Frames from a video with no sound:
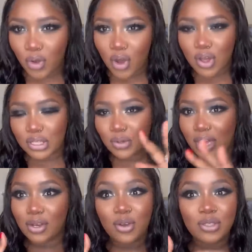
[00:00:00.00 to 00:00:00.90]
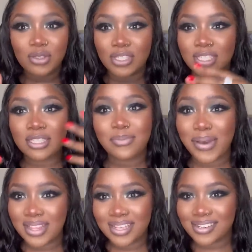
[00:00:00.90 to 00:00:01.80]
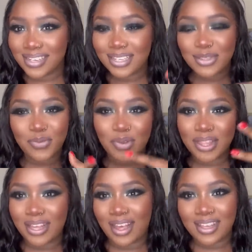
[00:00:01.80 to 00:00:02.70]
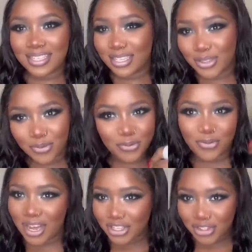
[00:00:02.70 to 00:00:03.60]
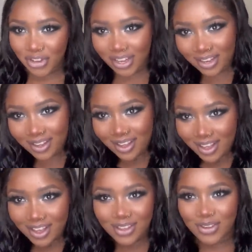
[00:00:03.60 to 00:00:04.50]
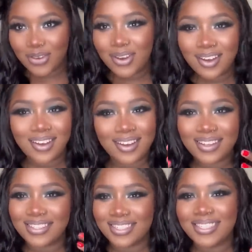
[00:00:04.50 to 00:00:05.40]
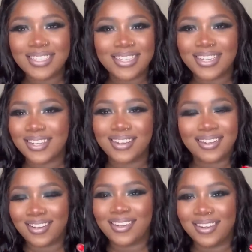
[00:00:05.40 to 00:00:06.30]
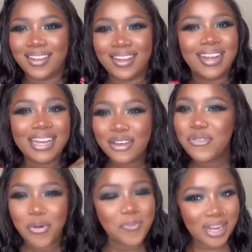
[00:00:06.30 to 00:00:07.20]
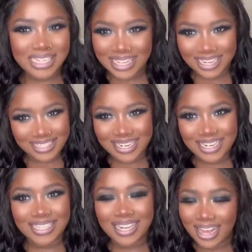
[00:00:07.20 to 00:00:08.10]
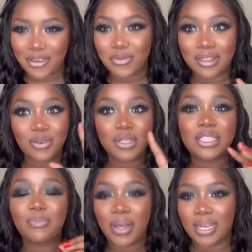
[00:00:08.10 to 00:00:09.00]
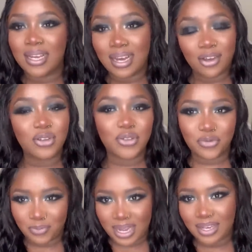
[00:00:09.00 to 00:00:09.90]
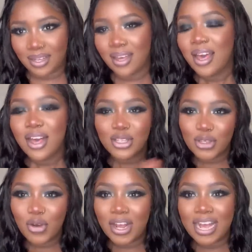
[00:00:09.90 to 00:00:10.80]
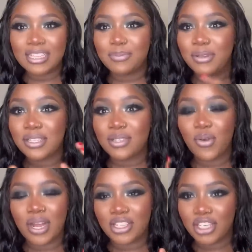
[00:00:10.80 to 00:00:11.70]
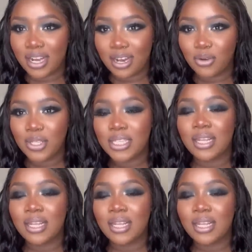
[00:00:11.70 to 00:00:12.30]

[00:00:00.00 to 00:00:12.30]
course, you can also just buy the rings for the essence of fashion, you know, just live your best luxurious life without spending a lot of money. So guys, please go and check out